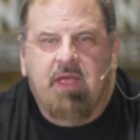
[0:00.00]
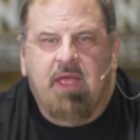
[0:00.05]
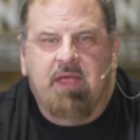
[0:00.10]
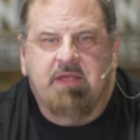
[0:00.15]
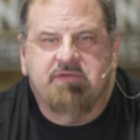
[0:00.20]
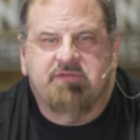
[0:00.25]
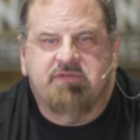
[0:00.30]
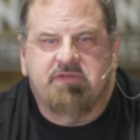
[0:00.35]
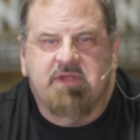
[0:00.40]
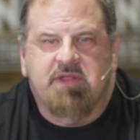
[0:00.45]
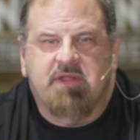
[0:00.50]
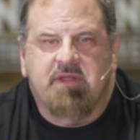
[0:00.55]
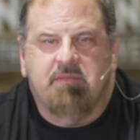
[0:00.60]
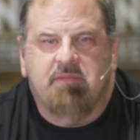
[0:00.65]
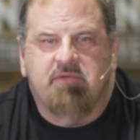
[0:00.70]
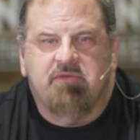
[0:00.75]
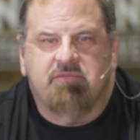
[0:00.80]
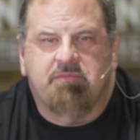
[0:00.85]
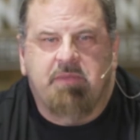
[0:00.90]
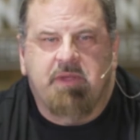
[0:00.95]
and seeing
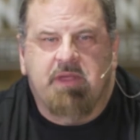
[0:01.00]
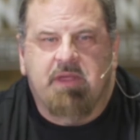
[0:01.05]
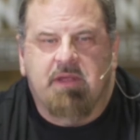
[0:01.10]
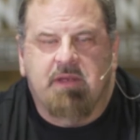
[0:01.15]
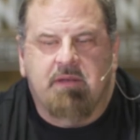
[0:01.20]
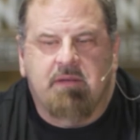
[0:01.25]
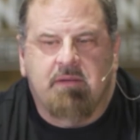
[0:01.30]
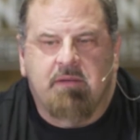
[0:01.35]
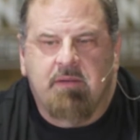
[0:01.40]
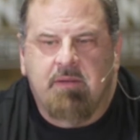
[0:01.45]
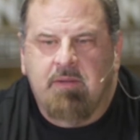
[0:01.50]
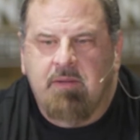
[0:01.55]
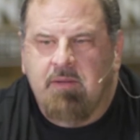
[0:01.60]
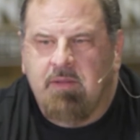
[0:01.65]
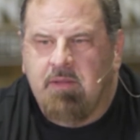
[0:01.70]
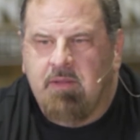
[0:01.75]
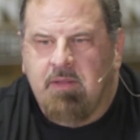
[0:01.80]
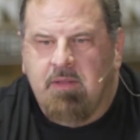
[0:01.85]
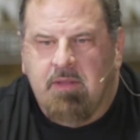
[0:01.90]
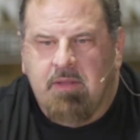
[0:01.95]
them as being,
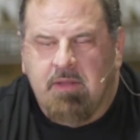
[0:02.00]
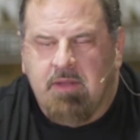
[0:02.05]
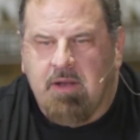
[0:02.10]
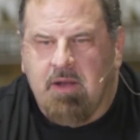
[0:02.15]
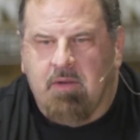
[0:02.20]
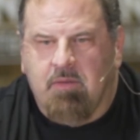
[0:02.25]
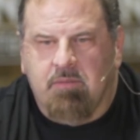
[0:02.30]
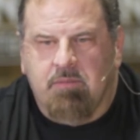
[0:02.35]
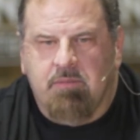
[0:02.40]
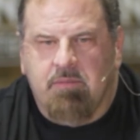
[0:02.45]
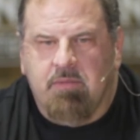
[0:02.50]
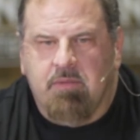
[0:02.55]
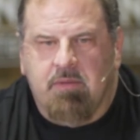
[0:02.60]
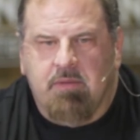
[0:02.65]
you know,